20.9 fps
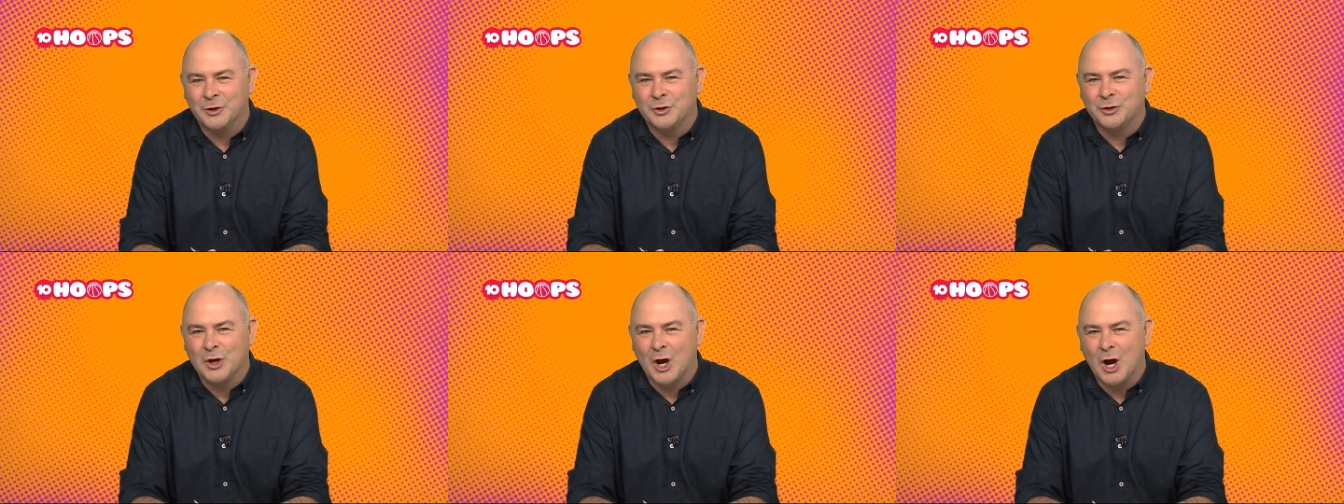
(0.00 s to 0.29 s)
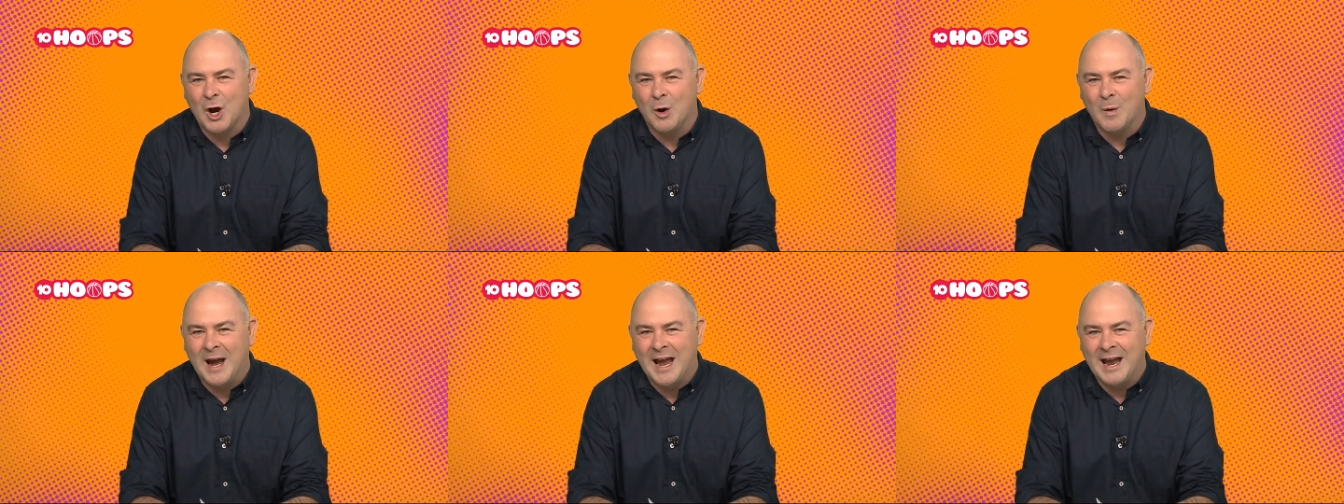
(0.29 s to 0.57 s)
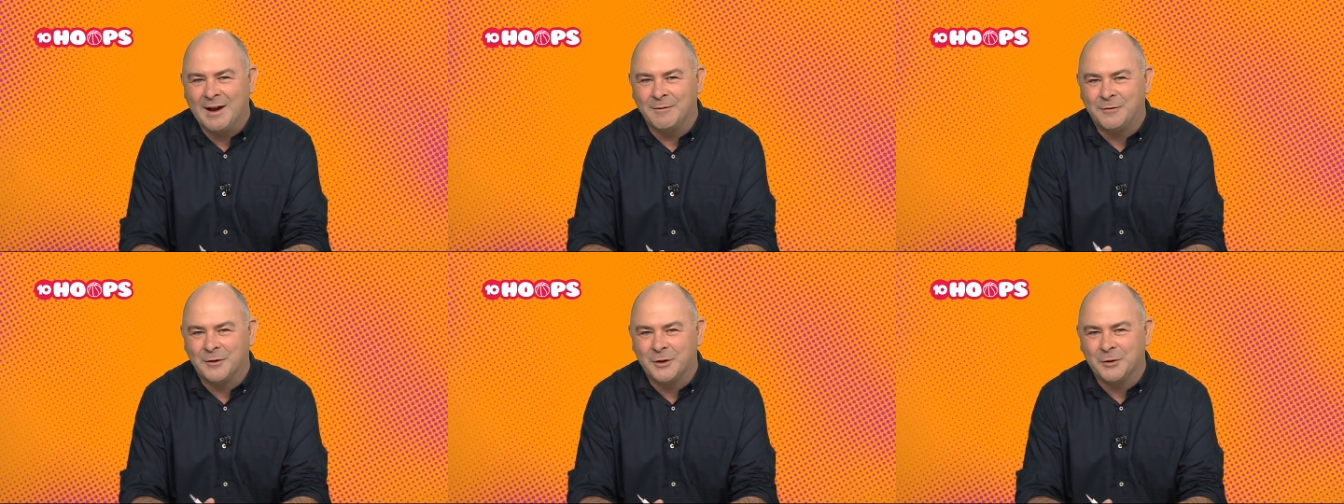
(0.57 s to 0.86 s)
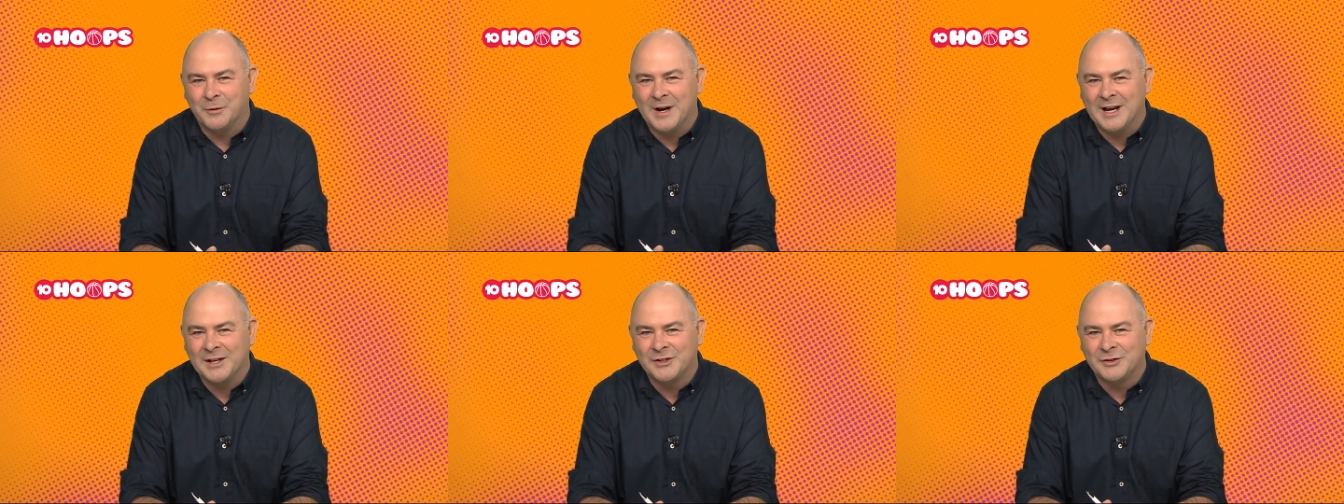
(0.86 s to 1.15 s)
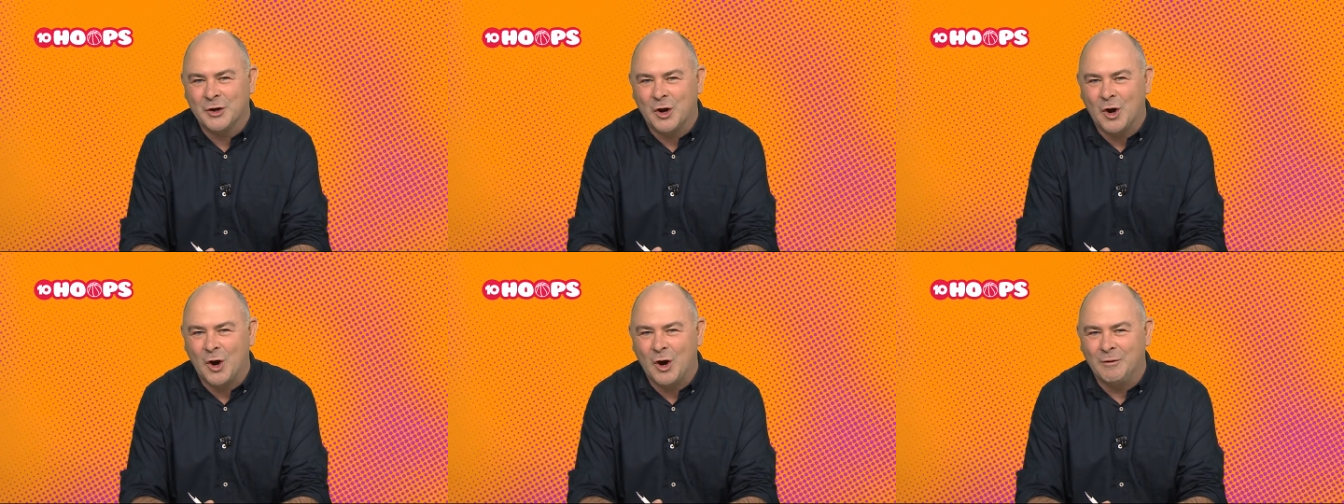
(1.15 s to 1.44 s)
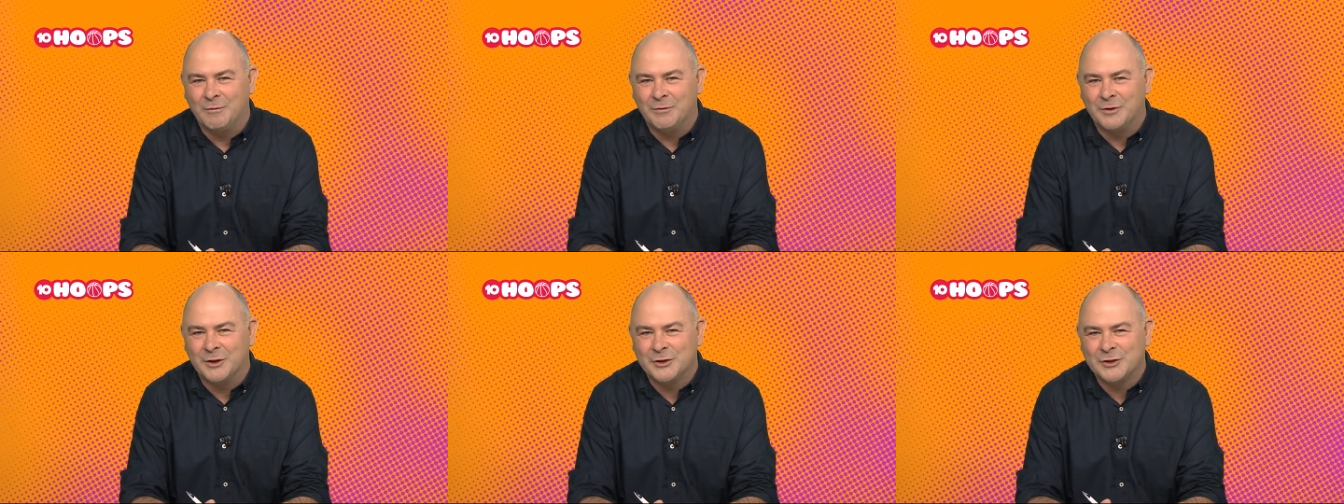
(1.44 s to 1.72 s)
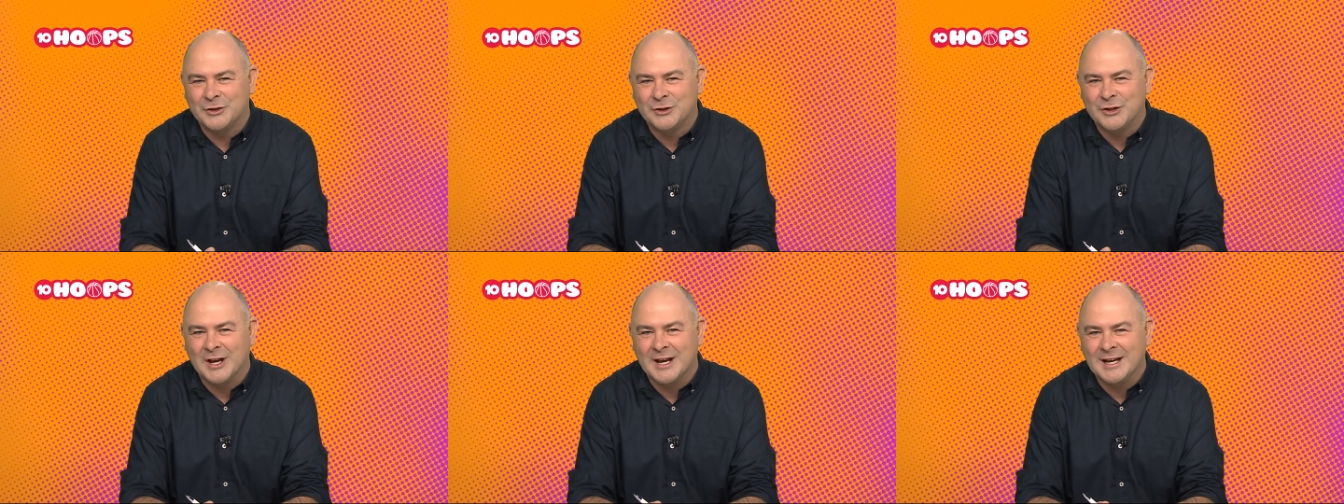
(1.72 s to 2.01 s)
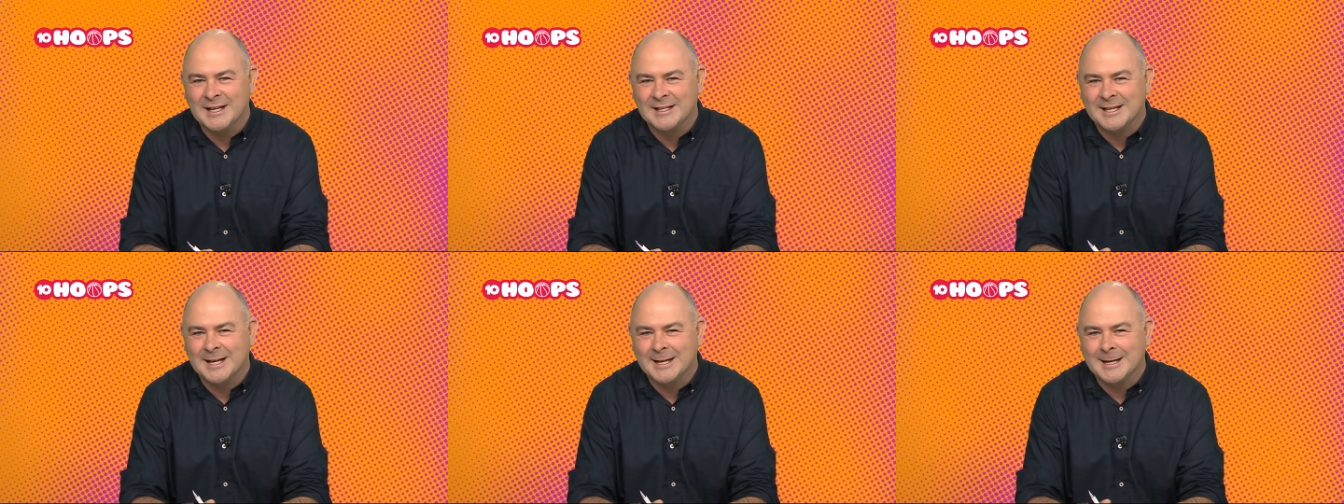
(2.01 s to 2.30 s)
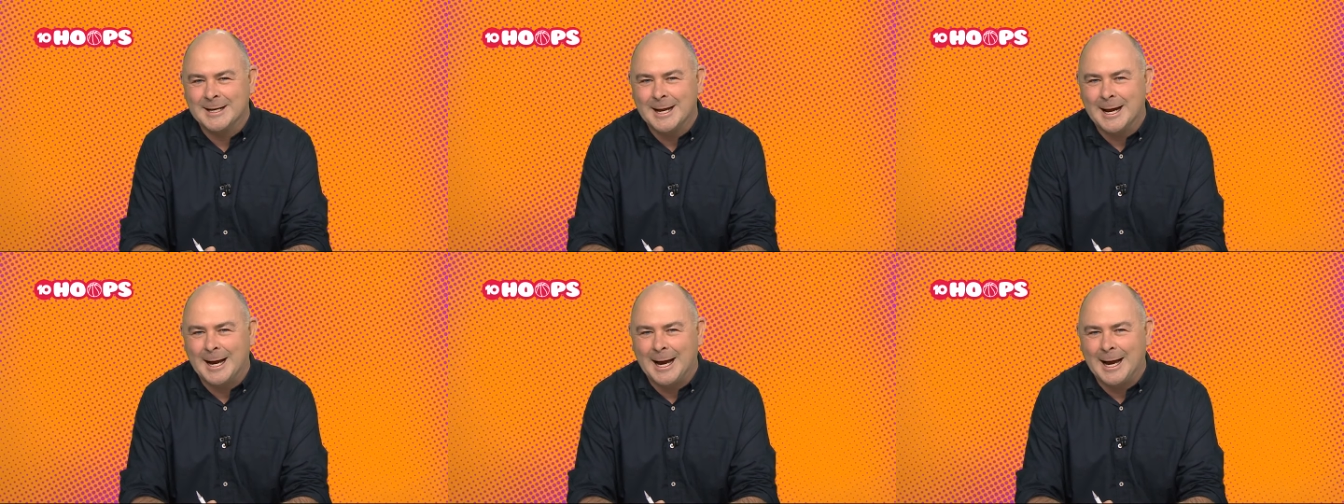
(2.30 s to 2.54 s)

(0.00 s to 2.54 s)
show and for the rest of the season.